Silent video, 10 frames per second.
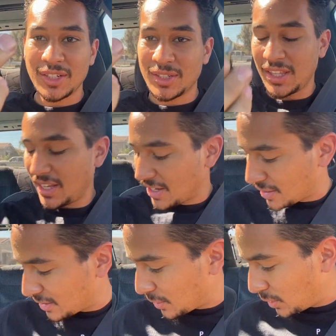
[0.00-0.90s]
is
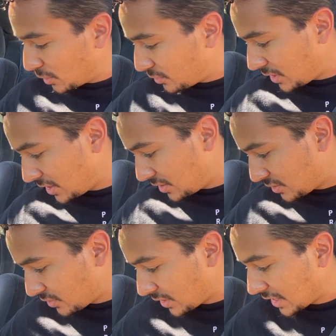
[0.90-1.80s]
the oil feed
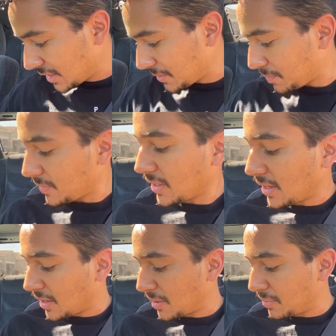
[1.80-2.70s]
fitting.
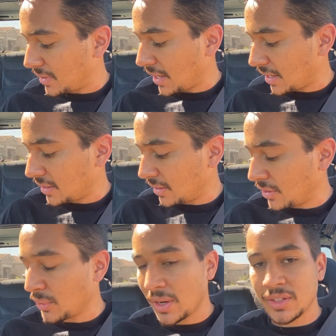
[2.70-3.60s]
The
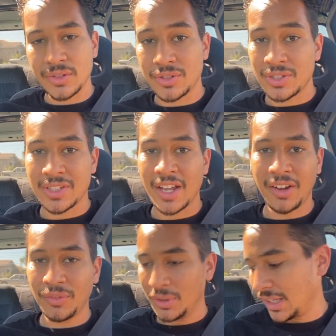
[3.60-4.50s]
threads are just not
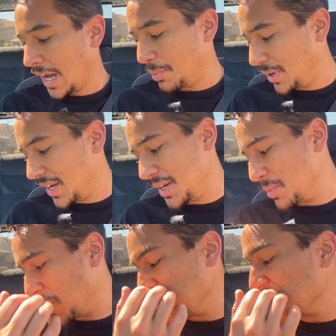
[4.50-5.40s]
really happy
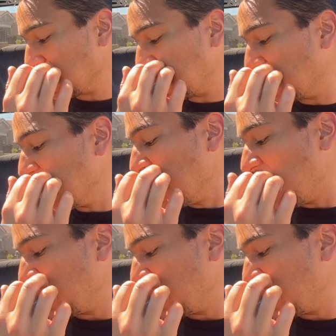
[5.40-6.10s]
anymore. So I